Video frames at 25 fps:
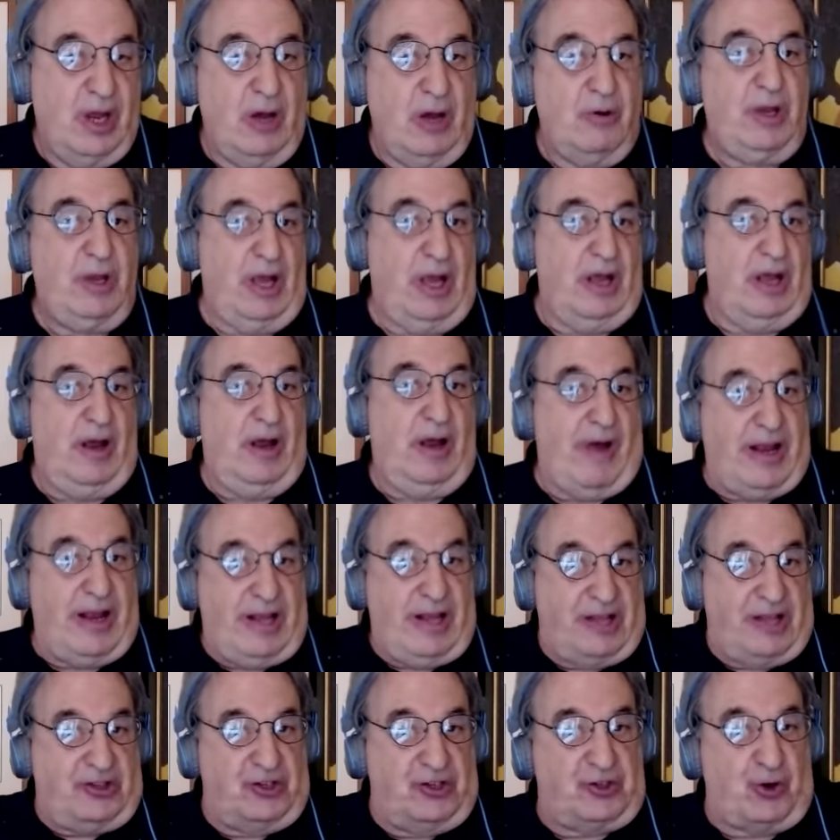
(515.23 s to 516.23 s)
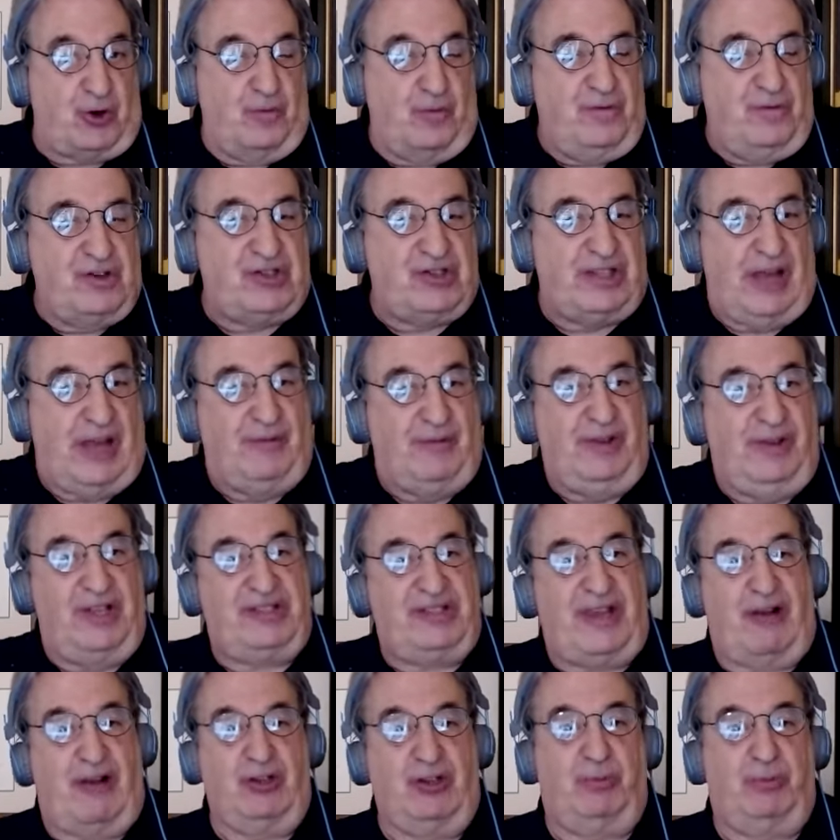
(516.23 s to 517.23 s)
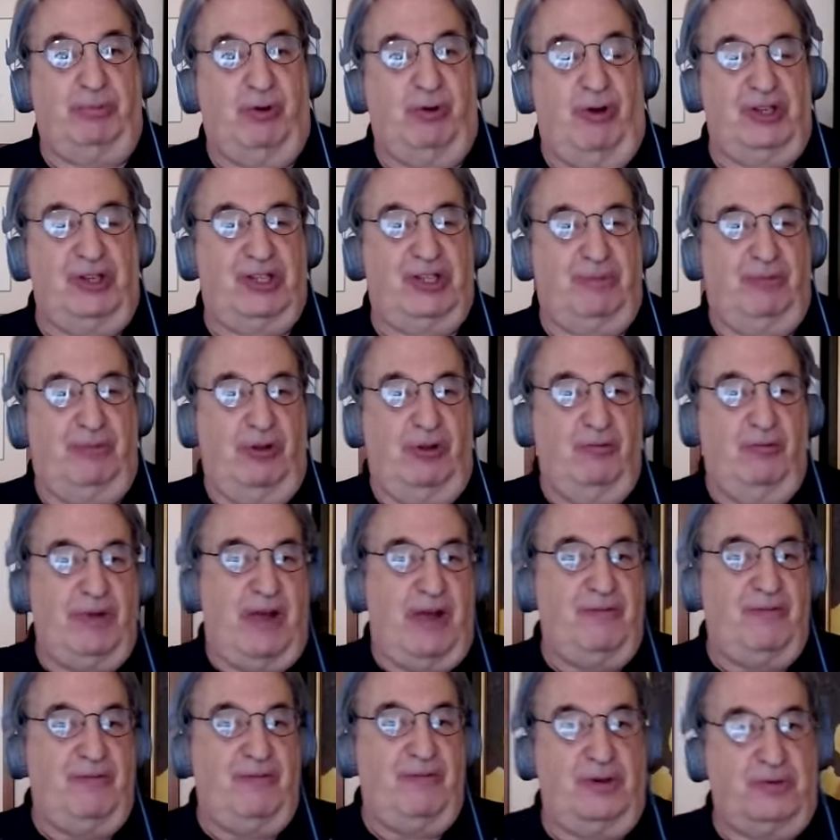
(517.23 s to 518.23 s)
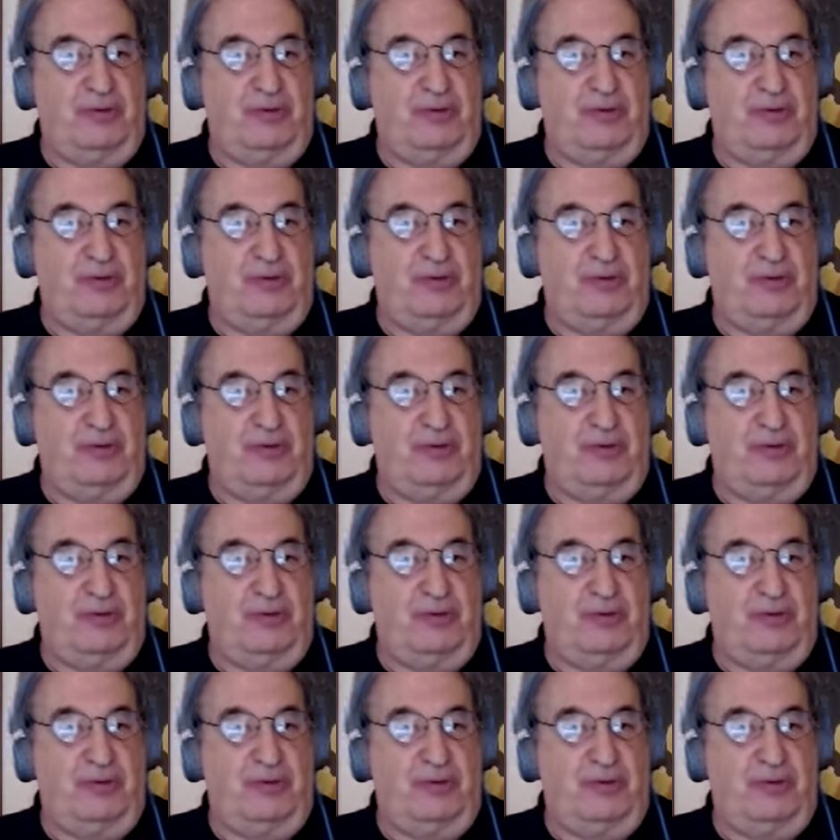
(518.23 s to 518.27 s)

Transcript: Right, at the surface level, it sounds plausible. We have